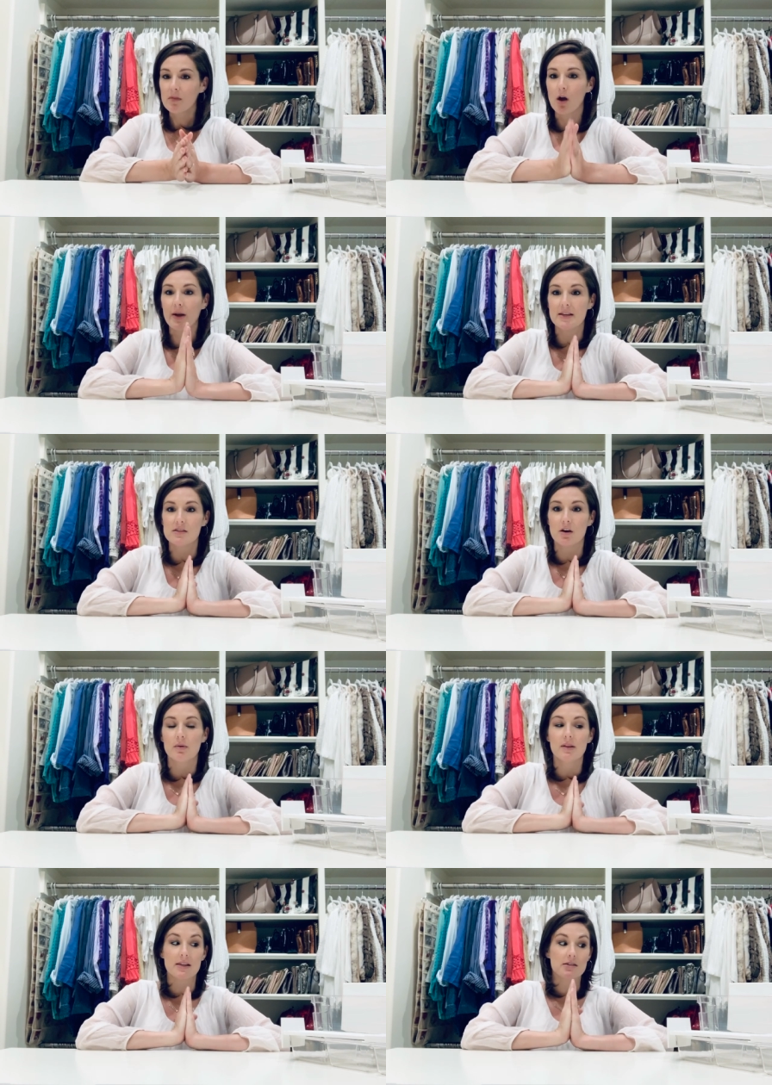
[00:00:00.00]
Okay,
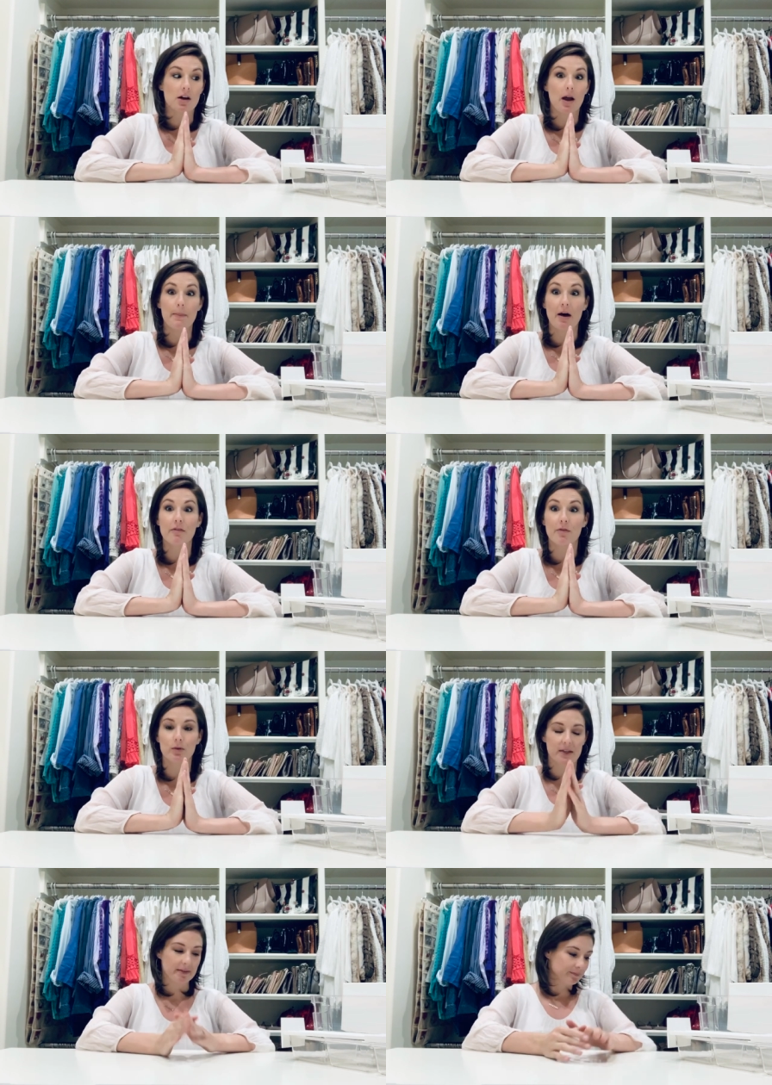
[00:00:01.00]
so let's talk about
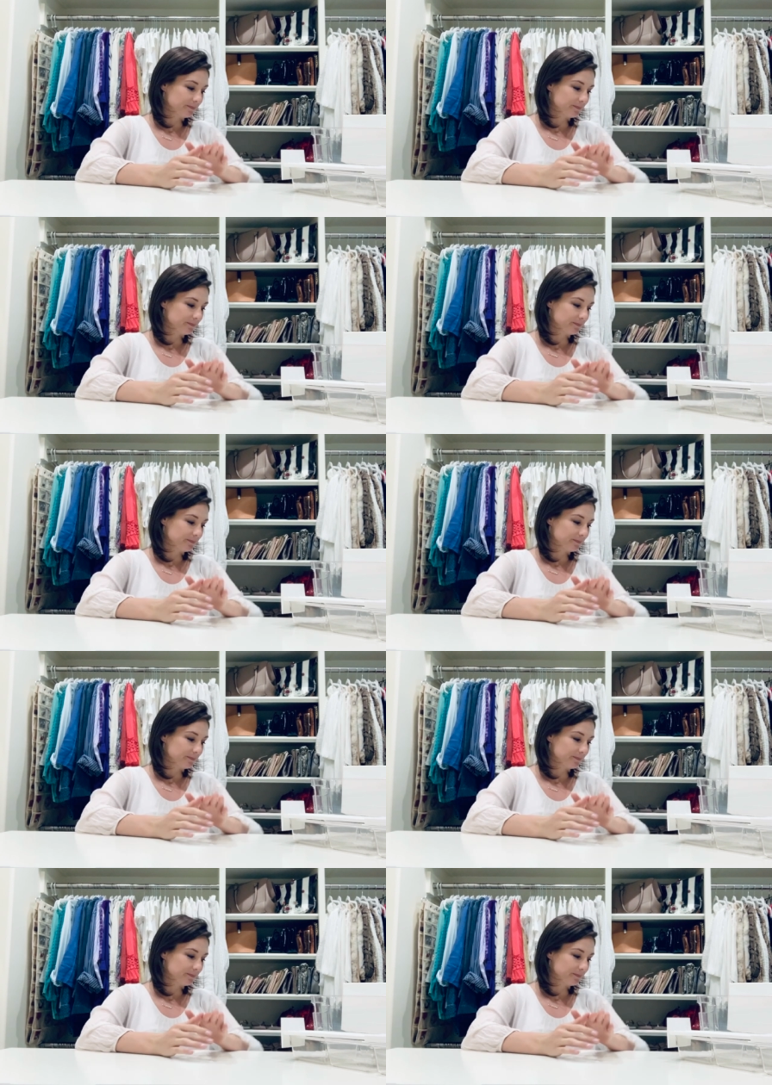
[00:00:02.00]
folding.